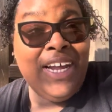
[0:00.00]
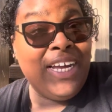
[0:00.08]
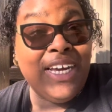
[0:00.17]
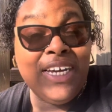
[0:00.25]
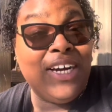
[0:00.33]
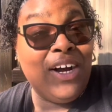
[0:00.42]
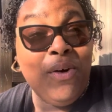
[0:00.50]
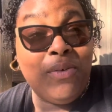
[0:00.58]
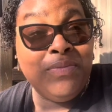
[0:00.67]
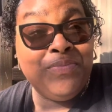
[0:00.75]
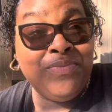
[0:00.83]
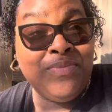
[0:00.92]
and go
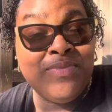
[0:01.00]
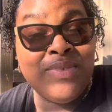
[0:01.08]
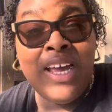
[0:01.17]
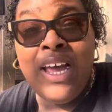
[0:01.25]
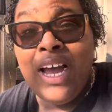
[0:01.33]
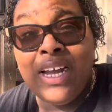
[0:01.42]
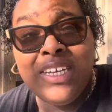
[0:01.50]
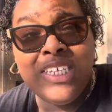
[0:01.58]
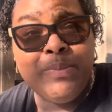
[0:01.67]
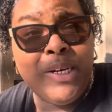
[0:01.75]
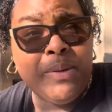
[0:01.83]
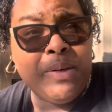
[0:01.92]
i think it's
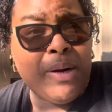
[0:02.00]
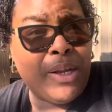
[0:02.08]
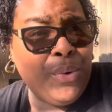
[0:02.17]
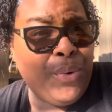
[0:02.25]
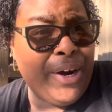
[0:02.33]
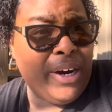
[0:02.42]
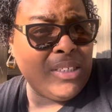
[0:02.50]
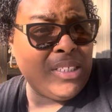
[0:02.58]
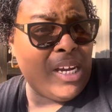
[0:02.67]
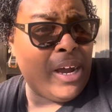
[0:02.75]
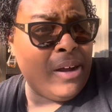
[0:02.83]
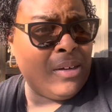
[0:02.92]
about to be my new
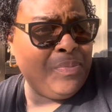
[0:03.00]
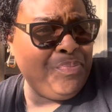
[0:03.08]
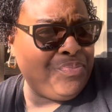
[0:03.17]
hairstyle